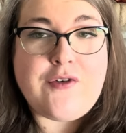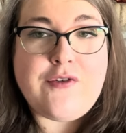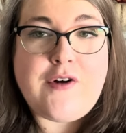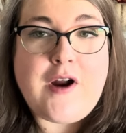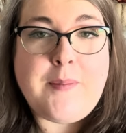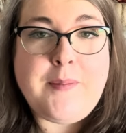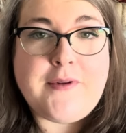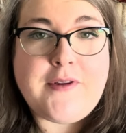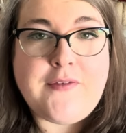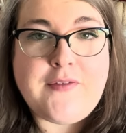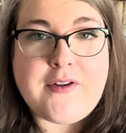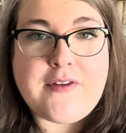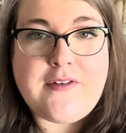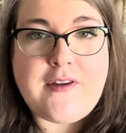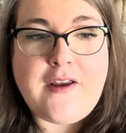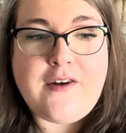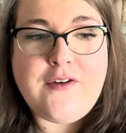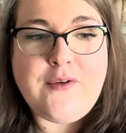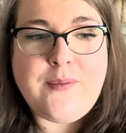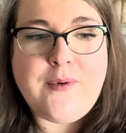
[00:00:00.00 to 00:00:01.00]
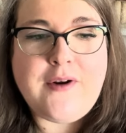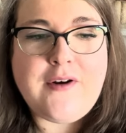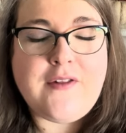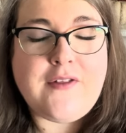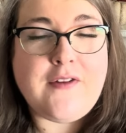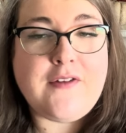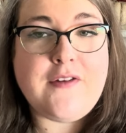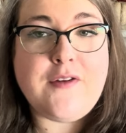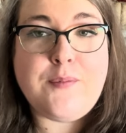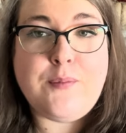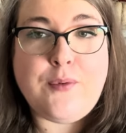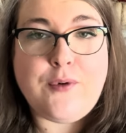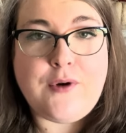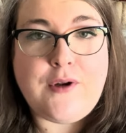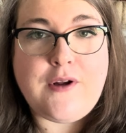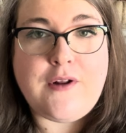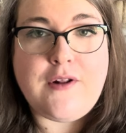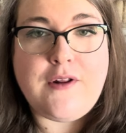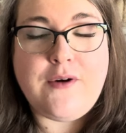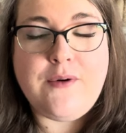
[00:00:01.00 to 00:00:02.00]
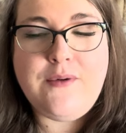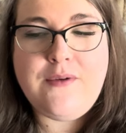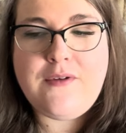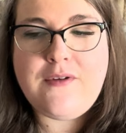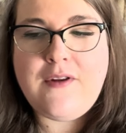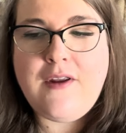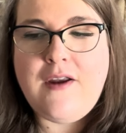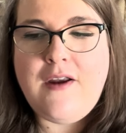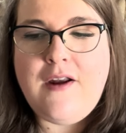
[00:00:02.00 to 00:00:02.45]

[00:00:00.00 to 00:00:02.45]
try Pacific Sandalwood, this is pretty close.